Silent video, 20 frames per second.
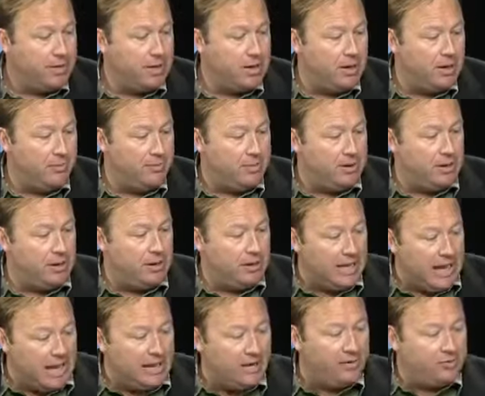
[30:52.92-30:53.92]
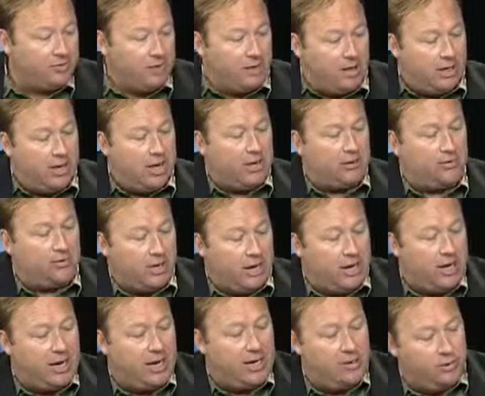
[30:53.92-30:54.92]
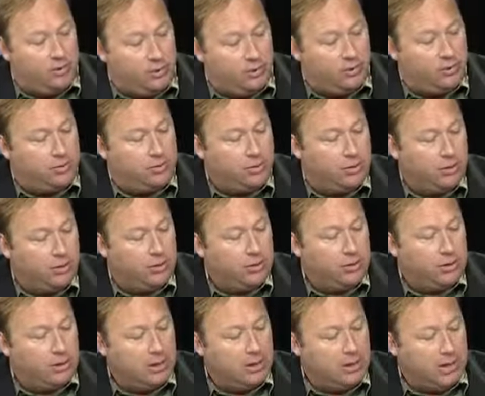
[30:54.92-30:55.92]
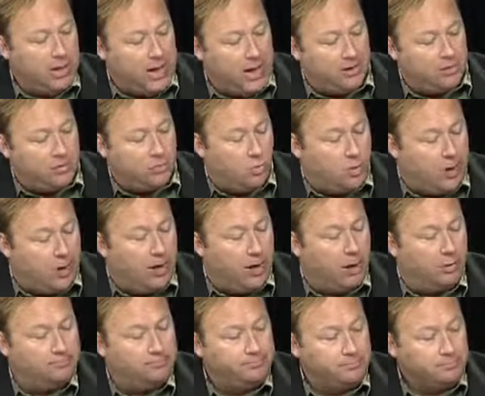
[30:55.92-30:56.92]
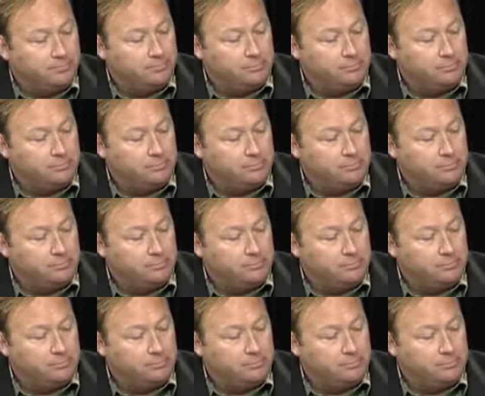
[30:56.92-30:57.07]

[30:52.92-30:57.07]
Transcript: the latest NSA news as well.